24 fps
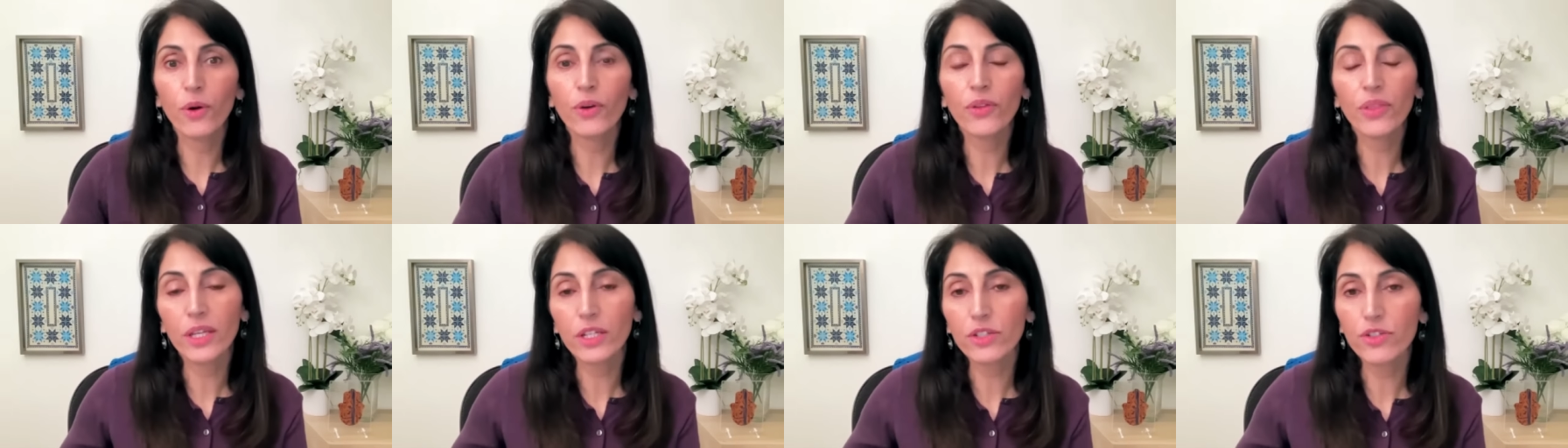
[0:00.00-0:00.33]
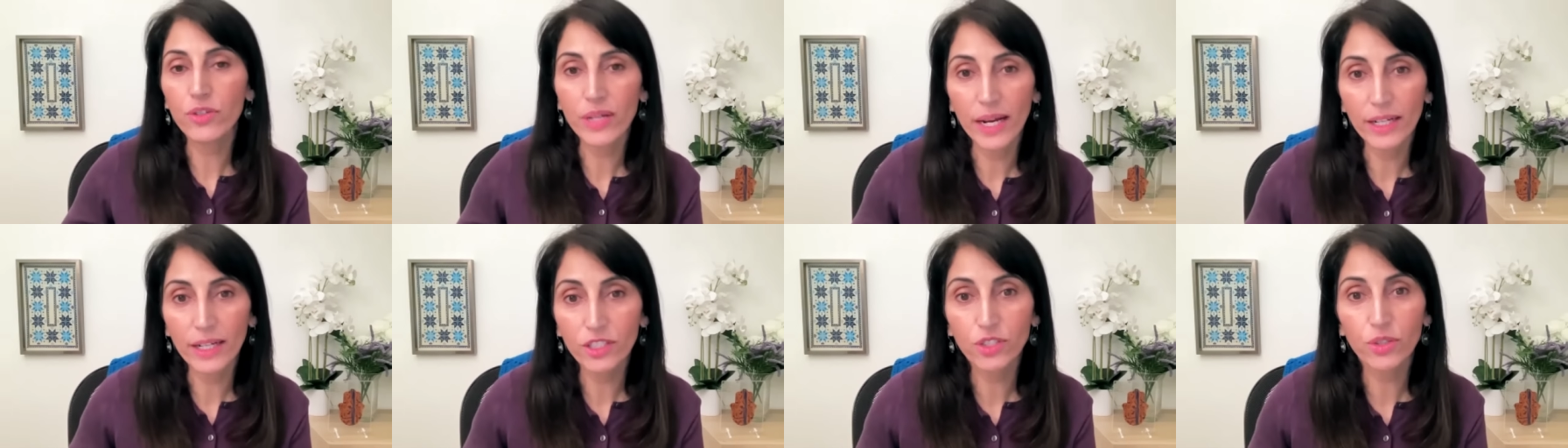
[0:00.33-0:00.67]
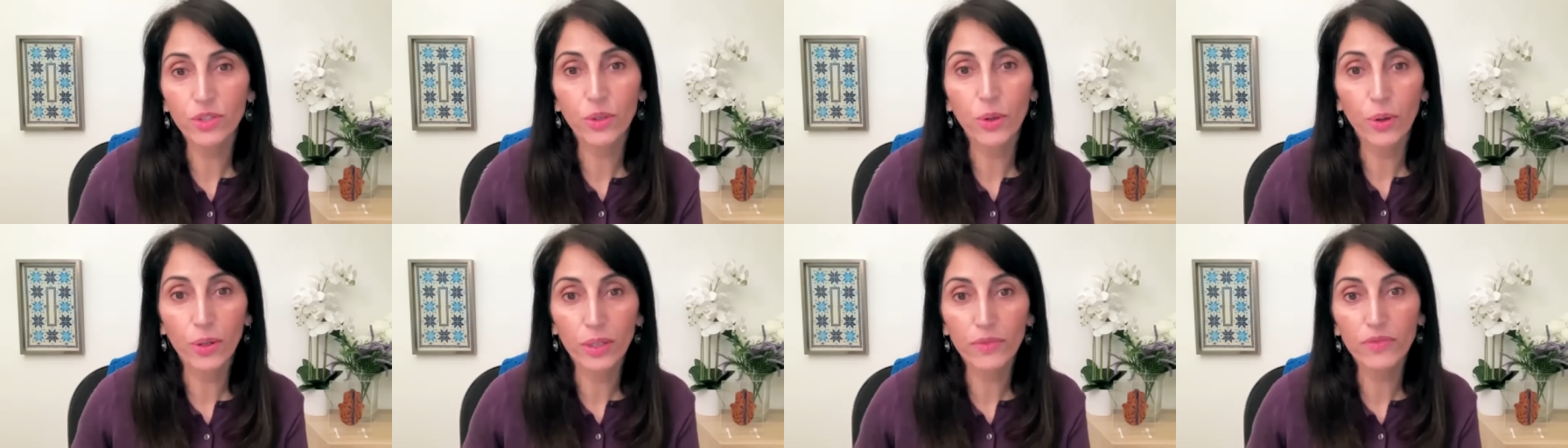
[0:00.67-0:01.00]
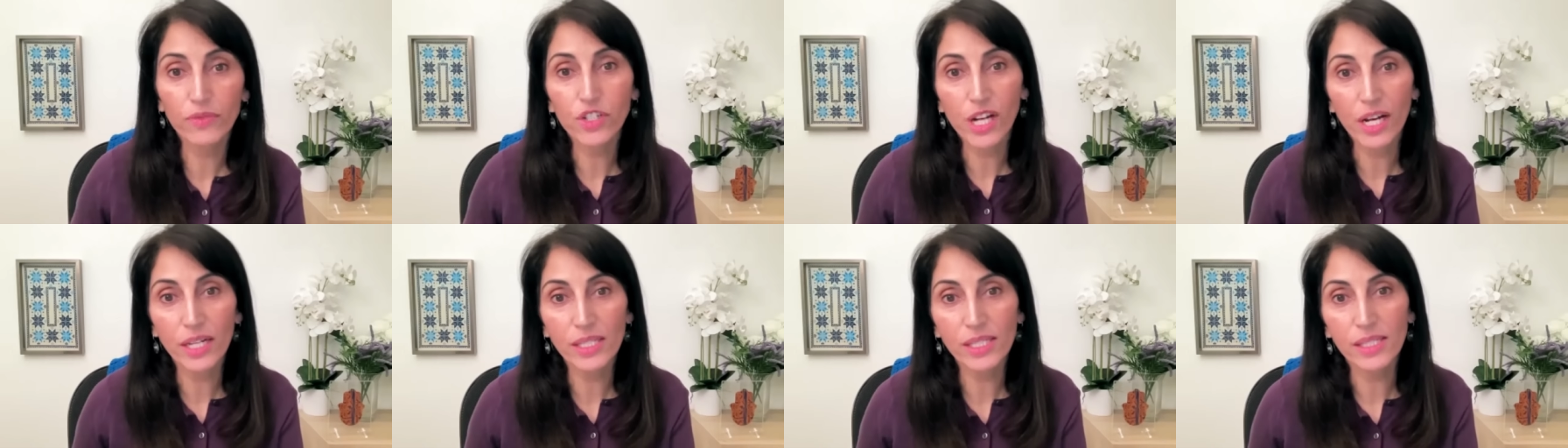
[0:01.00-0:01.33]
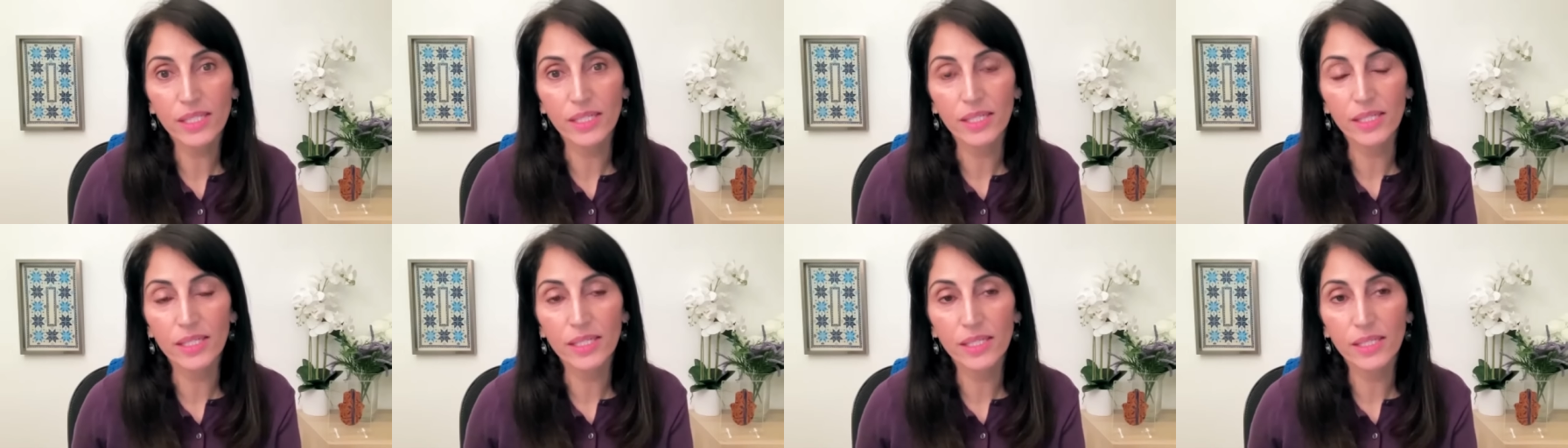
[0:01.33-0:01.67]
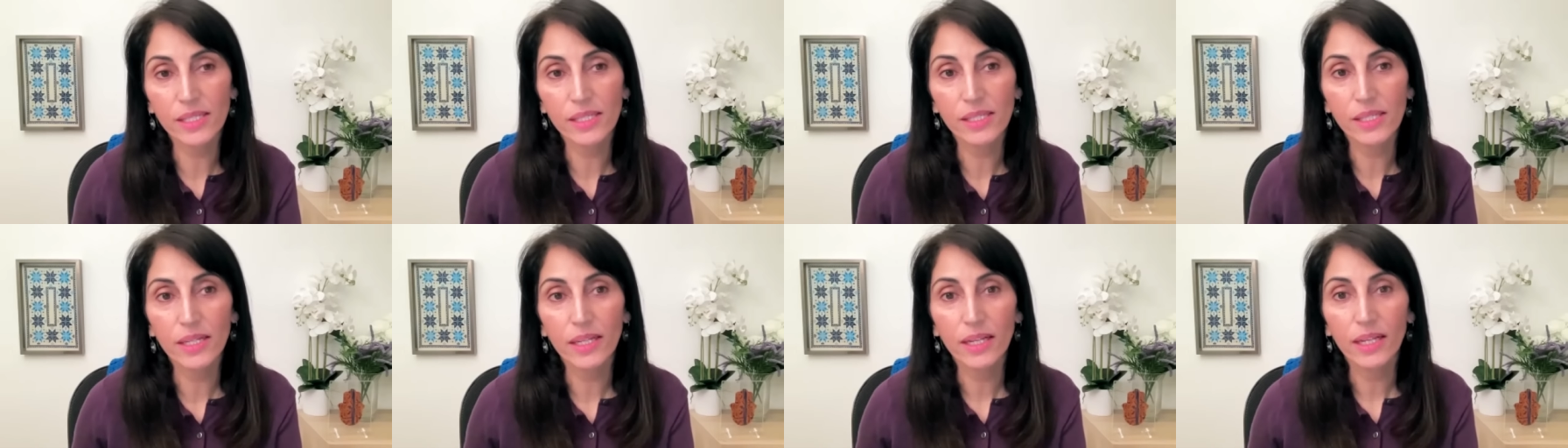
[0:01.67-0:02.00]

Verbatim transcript: the International Court of Justice